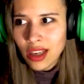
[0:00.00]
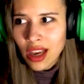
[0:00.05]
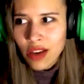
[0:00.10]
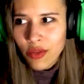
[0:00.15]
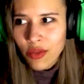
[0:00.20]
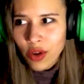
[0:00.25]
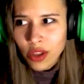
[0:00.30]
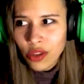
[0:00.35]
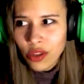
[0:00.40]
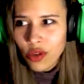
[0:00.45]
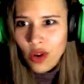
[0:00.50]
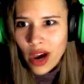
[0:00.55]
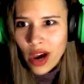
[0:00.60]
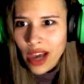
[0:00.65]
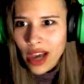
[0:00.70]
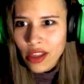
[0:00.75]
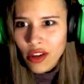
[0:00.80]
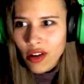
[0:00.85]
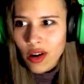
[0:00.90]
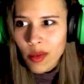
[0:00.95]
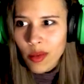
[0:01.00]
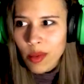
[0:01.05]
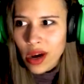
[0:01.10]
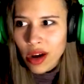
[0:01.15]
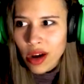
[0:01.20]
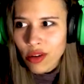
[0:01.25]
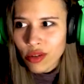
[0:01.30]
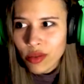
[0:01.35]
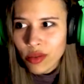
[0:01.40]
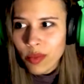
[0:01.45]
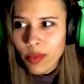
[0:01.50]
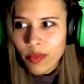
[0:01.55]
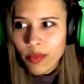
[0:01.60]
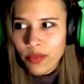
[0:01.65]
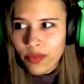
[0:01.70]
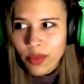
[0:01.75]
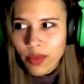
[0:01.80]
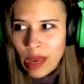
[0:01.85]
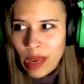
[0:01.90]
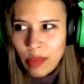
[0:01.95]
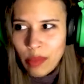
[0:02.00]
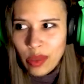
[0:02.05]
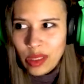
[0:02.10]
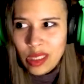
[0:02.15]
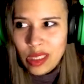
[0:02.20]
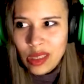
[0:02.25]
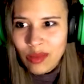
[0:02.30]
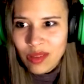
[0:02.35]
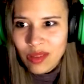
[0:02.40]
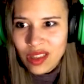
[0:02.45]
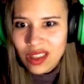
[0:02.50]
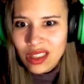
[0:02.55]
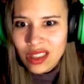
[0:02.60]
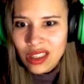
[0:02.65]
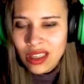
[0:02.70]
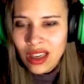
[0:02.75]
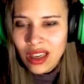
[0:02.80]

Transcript: What do I know about baby demons?